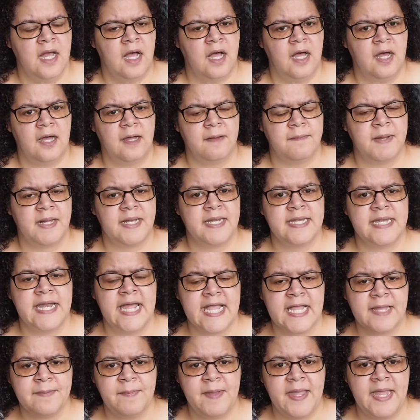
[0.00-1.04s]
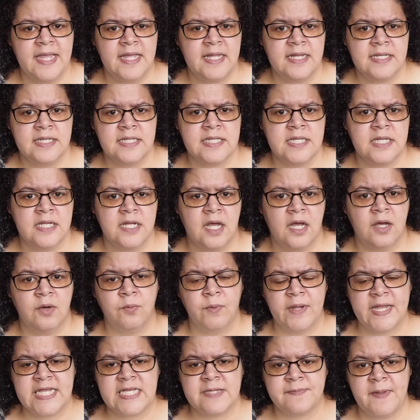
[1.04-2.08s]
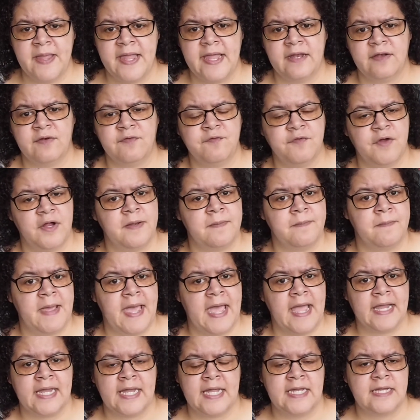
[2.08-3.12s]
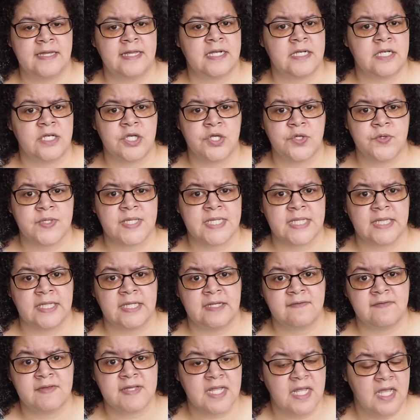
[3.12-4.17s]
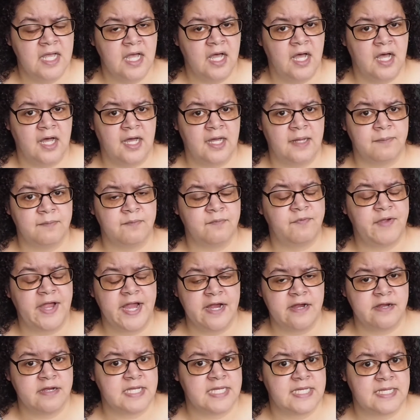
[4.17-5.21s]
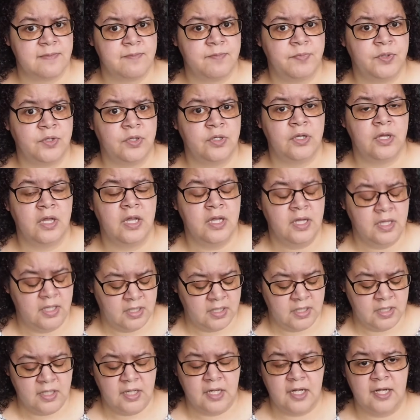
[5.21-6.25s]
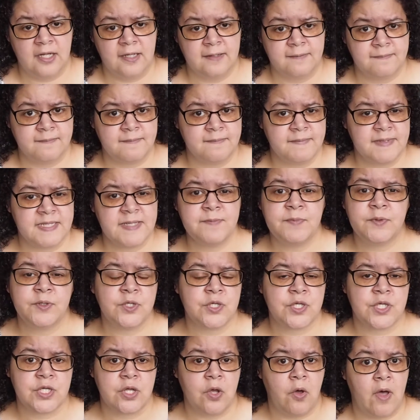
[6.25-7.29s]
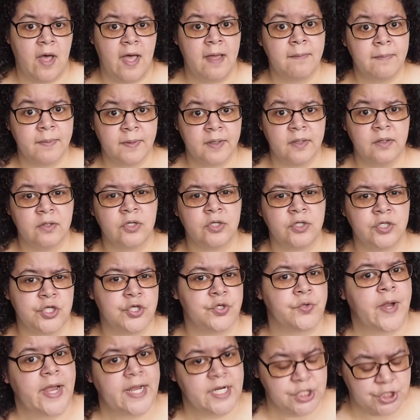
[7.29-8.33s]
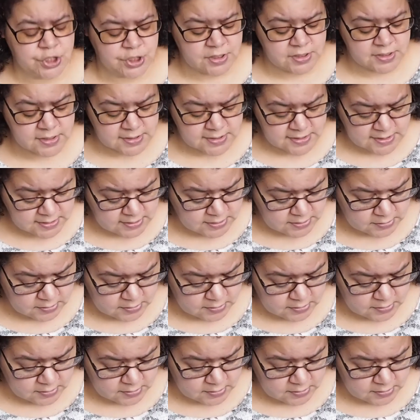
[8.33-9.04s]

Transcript: a neckband, a waistband, front and back, and then 2 sleeves. Very simple, simple to sew up, good directions.